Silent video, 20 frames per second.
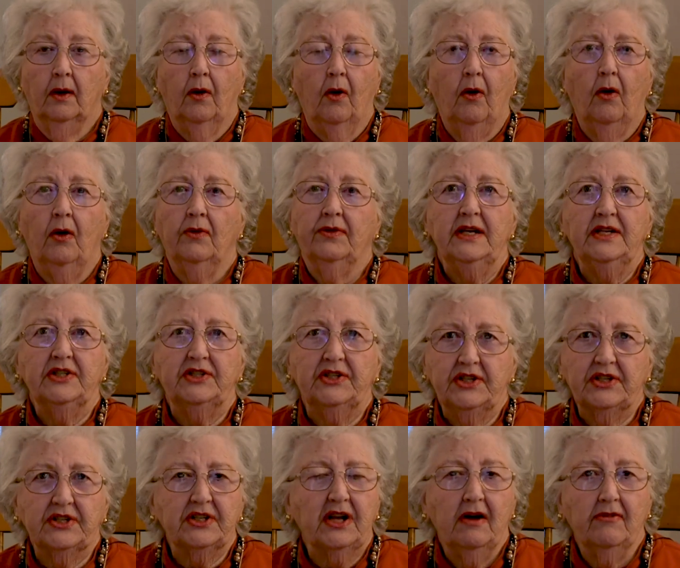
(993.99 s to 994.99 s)
All these
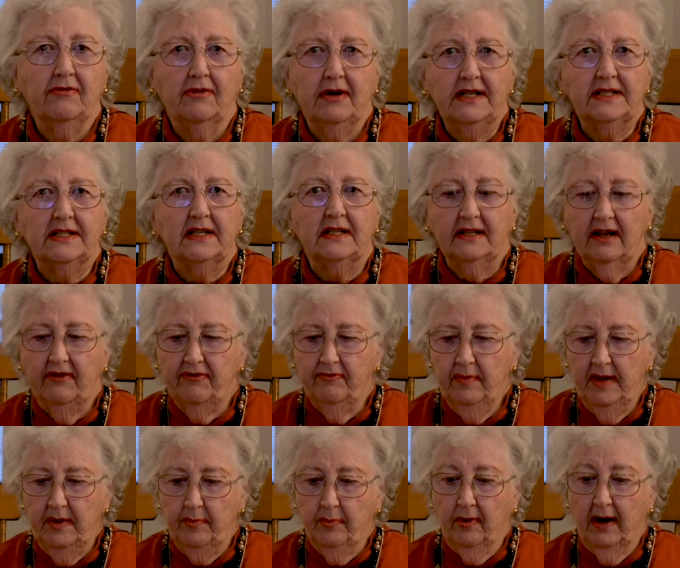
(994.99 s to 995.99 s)
discoveries left
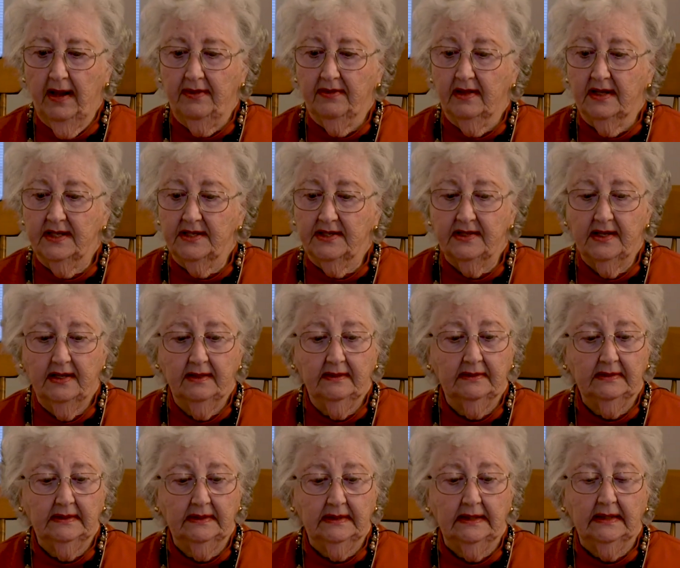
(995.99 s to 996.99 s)
me breathless.
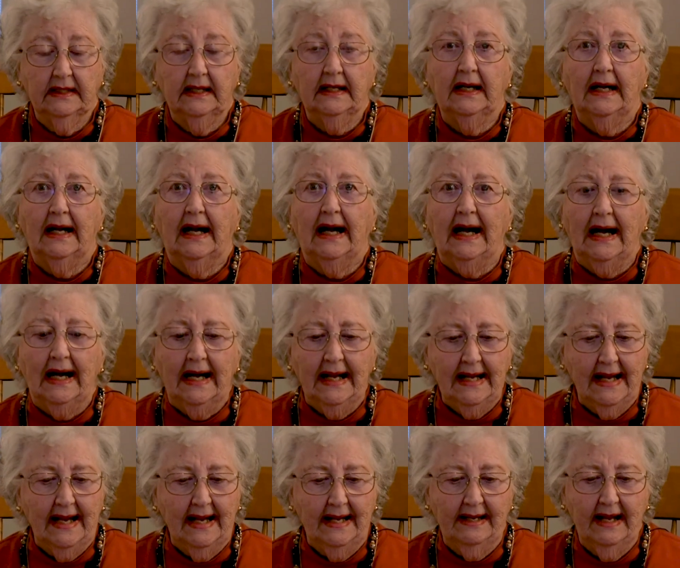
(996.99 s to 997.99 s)
I
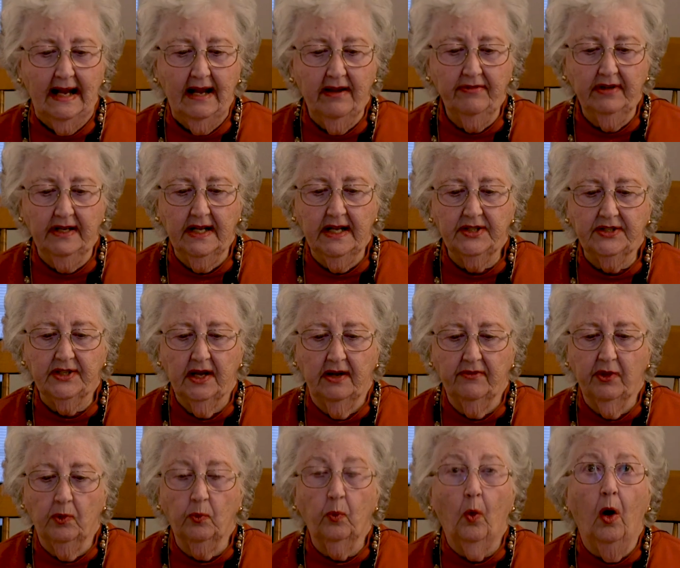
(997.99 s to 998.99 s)
had evidence
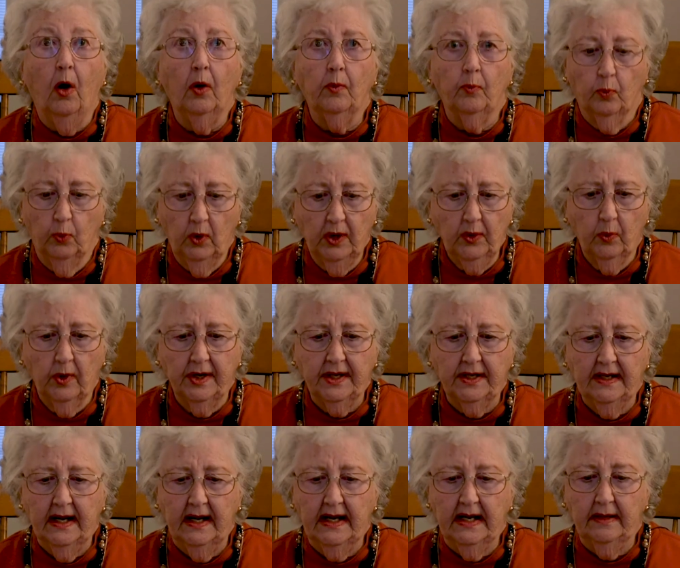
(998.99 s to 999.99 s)
of the Woodward
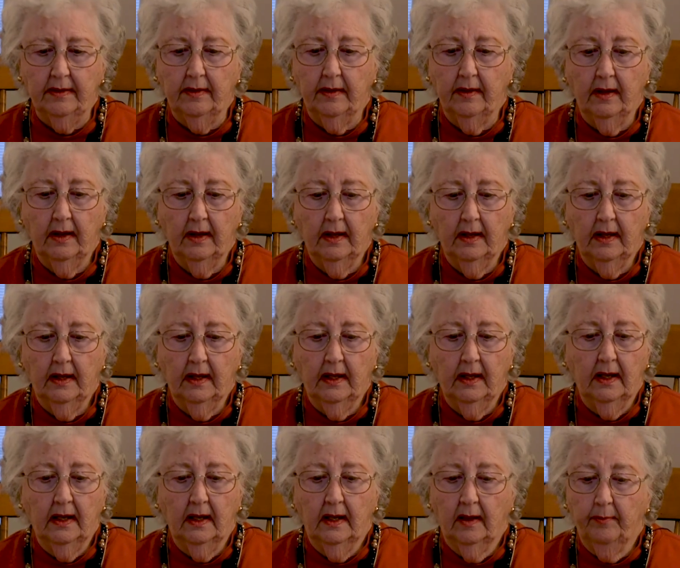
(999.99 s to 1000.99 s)
Knight
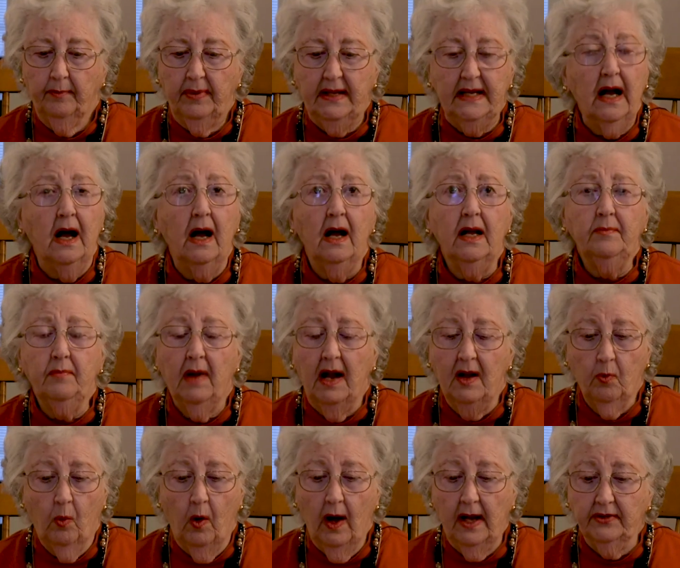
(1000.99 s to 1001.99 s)
beyond my
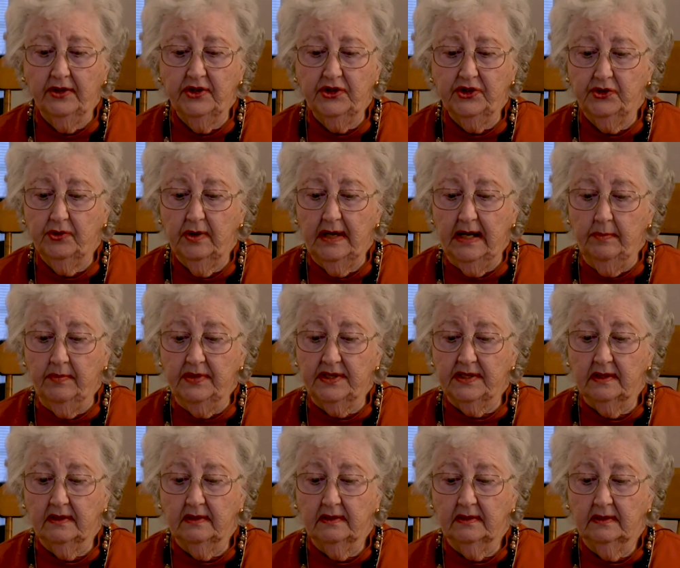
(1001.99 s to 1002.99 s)
wildest dreams,